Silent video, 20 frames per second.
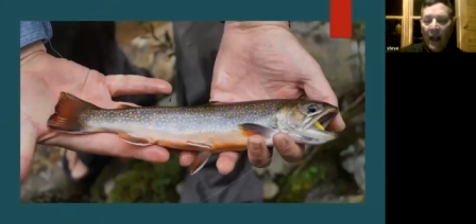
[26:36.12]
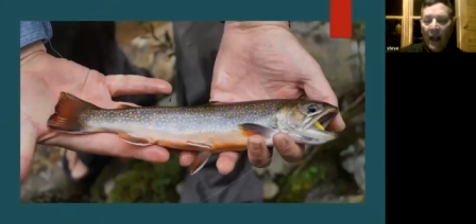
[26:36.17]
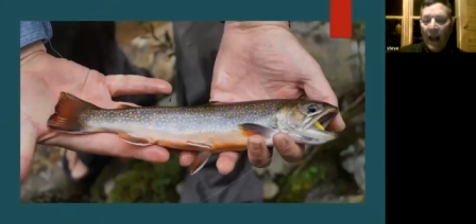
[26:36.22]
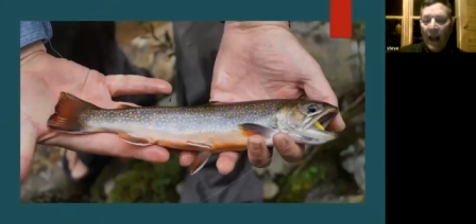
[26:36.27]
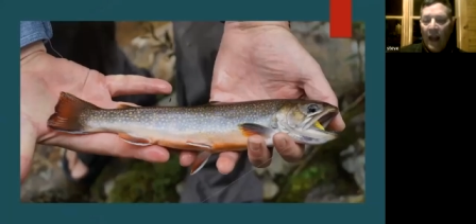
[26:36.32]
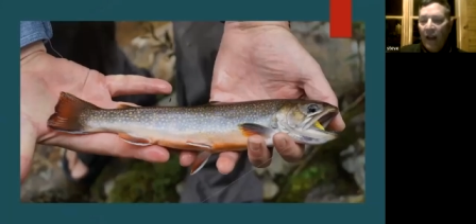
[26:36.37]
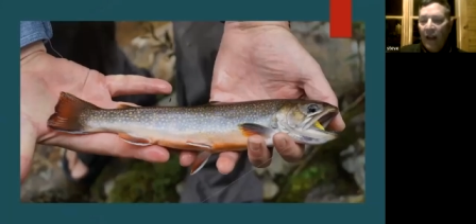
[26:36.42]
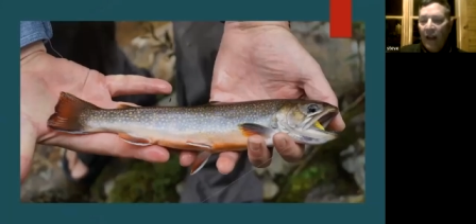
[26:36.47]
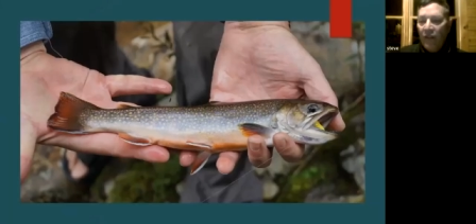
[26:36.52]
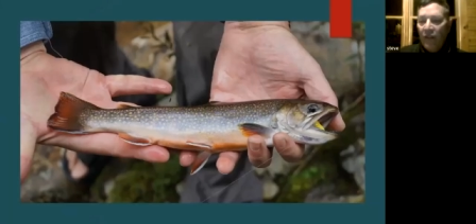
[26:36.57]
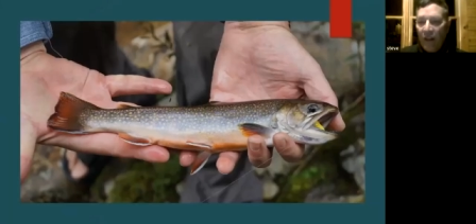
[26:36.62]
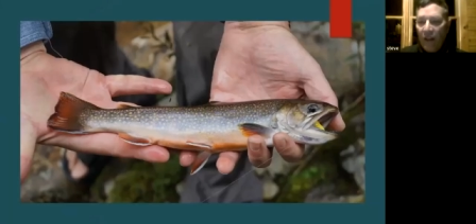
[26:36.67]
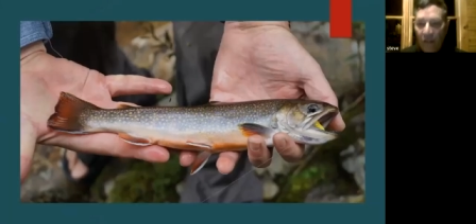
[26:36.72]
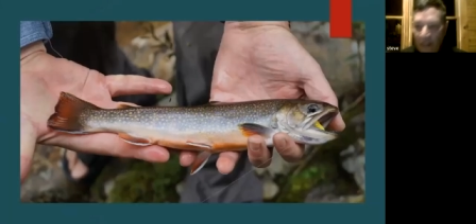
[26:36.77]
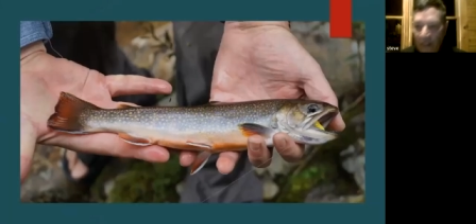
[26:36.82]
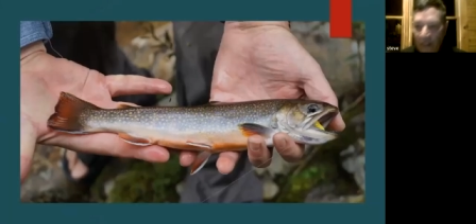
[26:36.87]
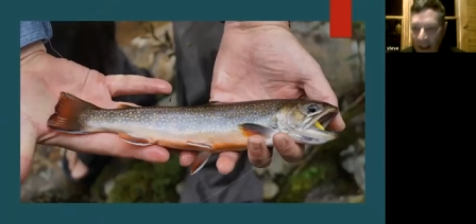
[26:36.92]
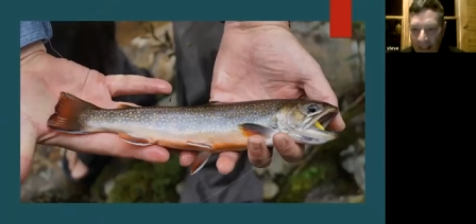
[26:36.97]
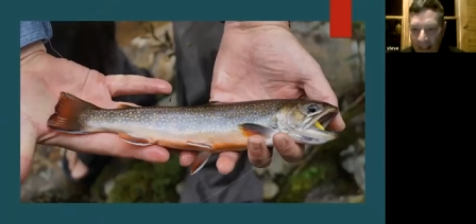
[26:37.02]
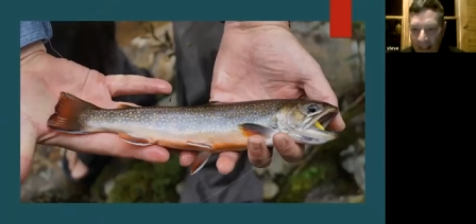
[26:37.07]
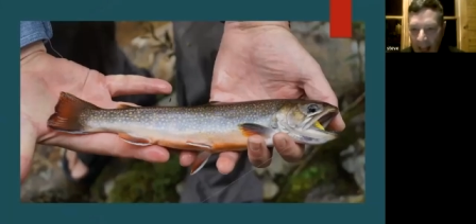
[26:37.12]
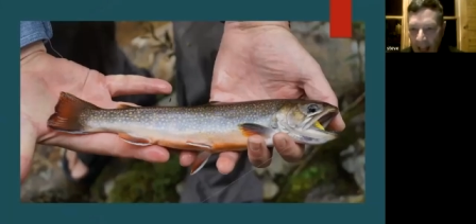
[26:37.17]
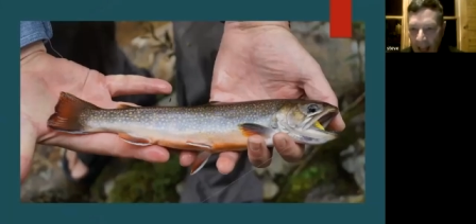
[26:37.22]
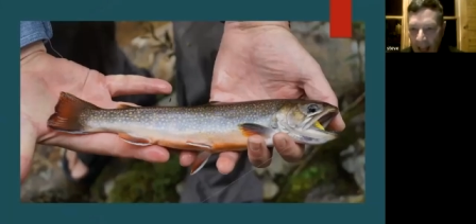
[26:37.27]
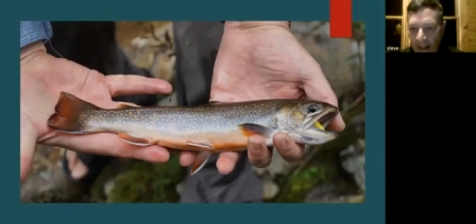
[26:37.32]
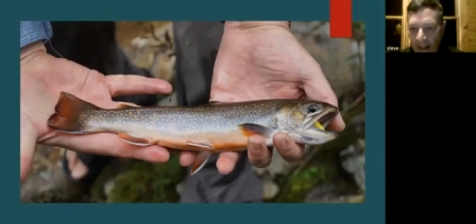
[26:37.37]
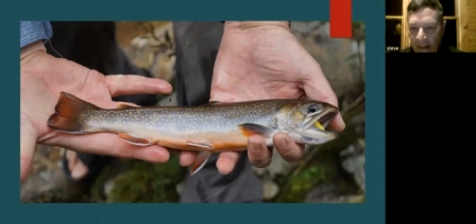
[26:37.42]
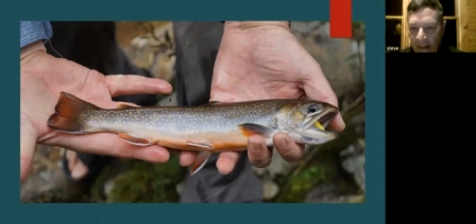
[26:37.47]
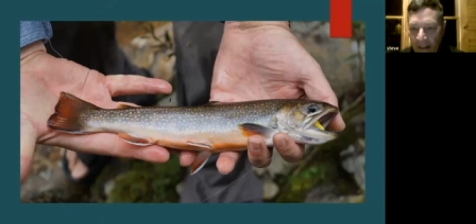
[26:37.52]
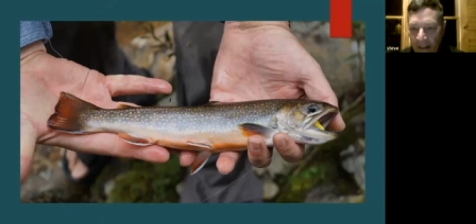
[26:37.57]
And as I say
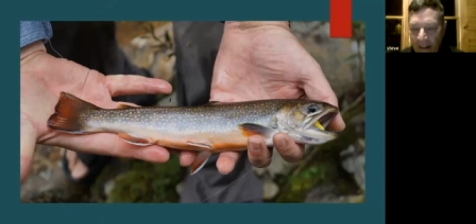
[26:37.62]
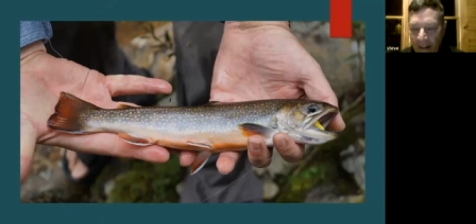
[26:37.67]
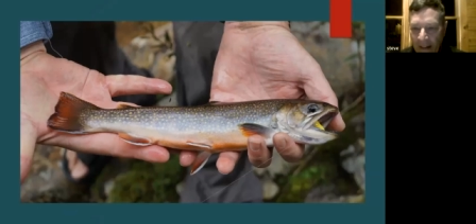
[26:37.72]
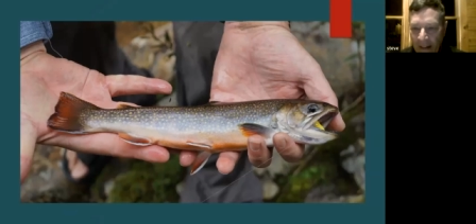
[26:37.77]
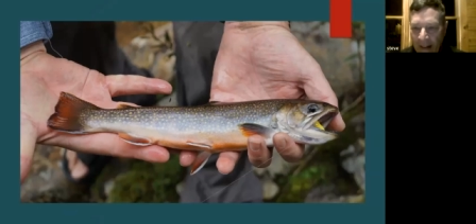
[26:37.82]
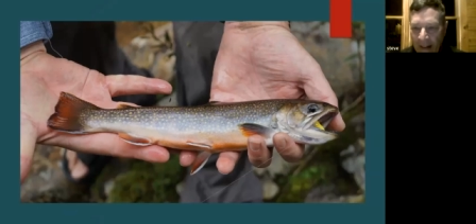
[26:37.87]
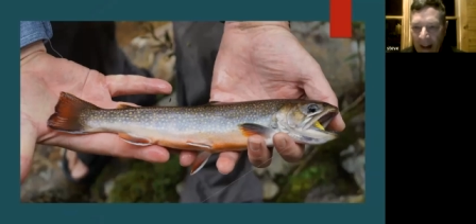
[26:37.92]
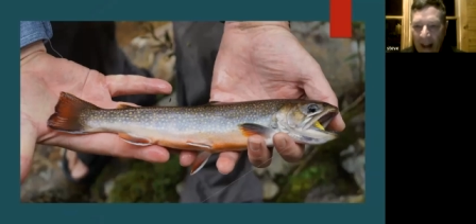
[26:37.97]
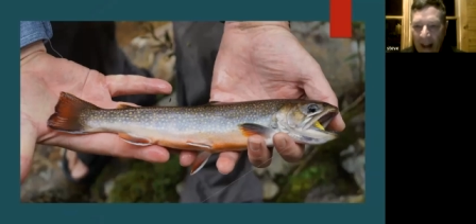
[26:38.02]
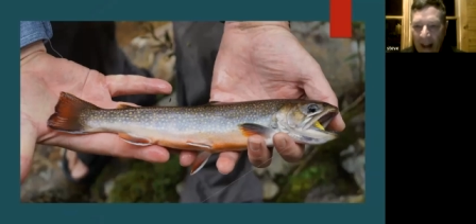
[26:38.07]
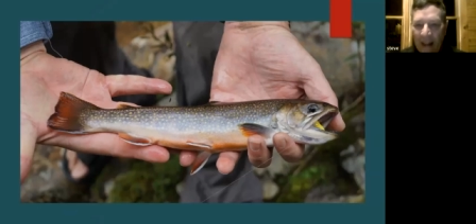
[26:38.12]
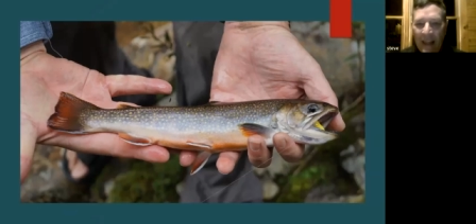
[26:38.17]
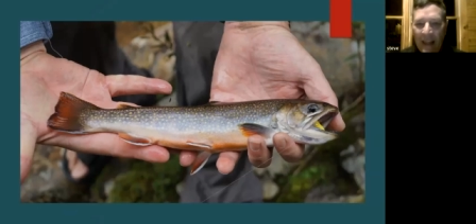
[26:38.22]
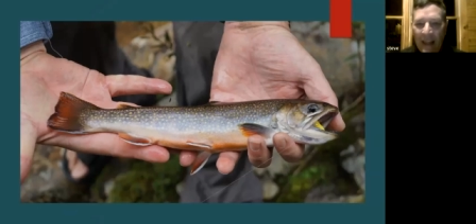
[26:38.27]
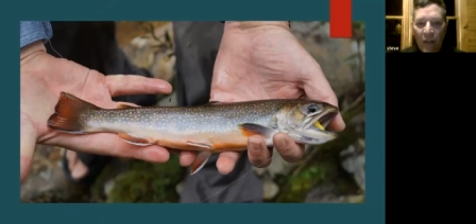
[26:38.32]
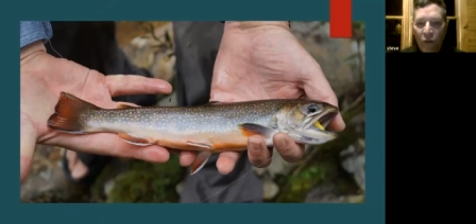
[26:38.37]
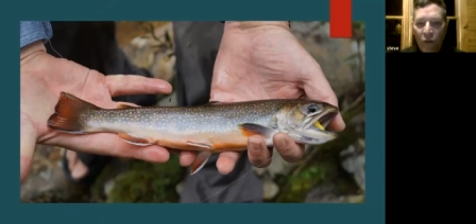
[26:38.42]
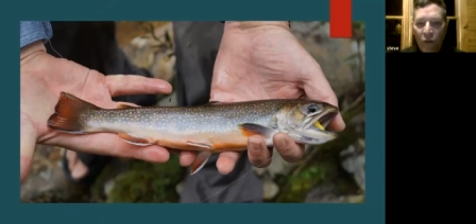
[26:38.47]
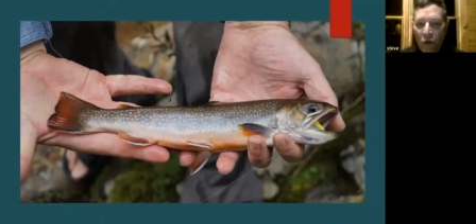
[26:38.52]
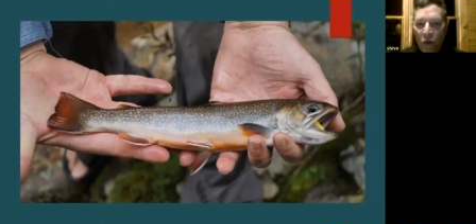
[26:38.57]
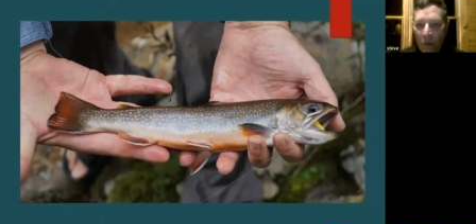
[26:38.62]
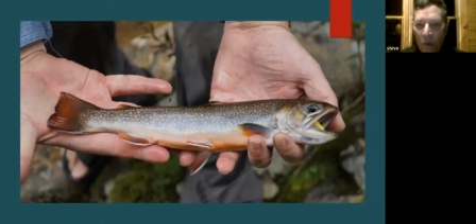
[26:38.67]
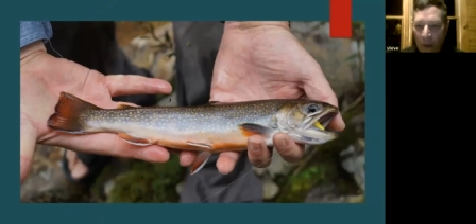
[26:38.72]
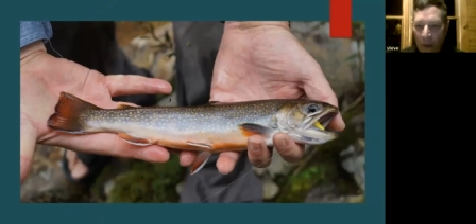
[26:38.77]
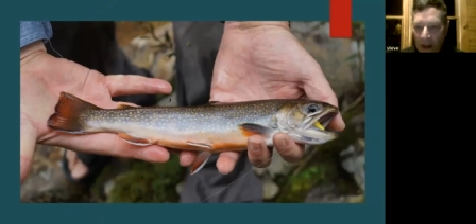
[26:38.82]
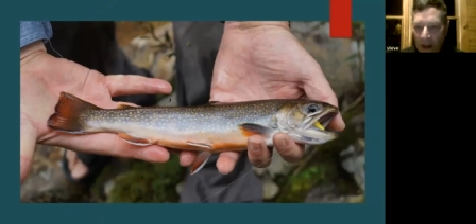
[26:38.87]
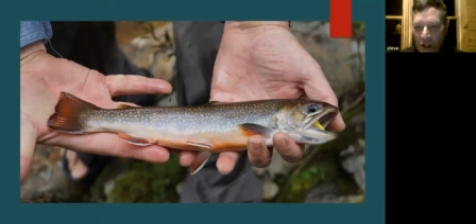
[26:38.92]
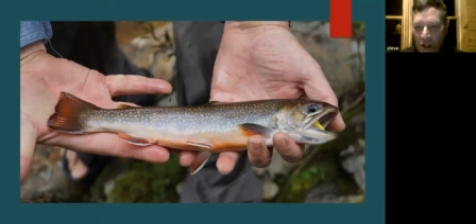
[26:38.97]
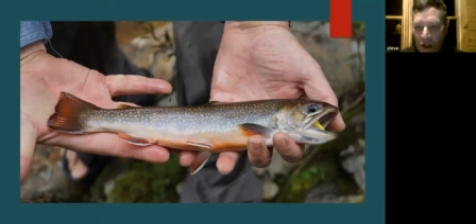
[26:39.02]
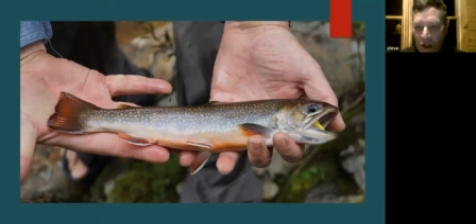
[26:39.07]
that, I give you a
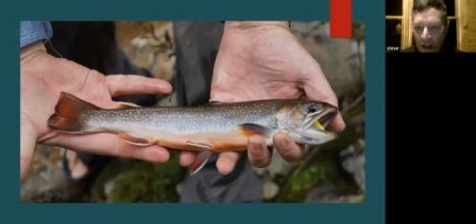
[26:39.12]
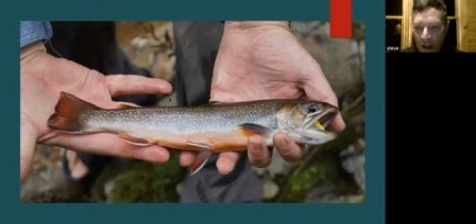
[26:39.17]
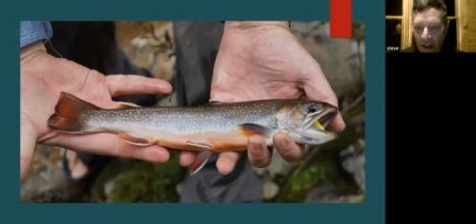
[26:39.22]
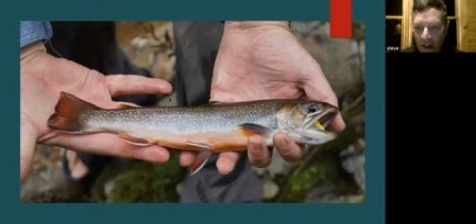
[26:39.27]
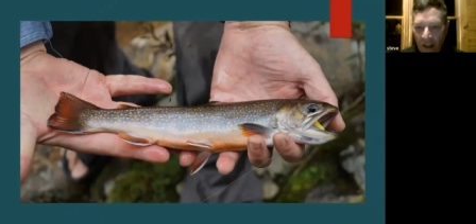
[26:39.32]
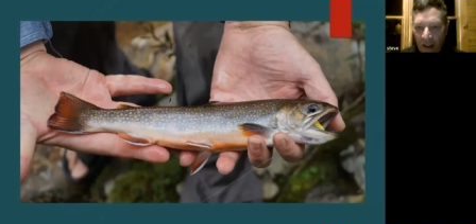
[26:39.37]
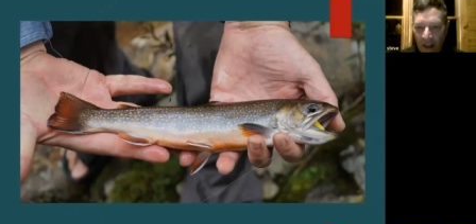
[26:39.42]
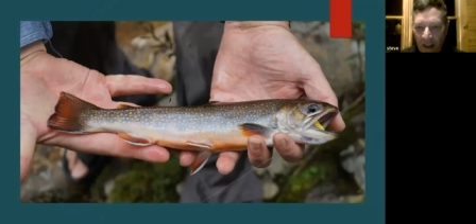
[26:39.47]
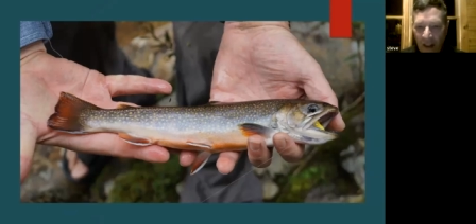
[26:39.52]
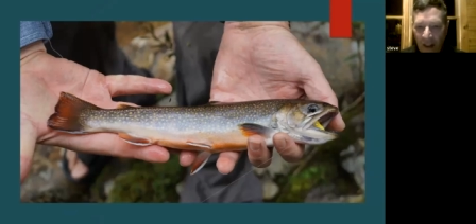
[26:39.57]
picture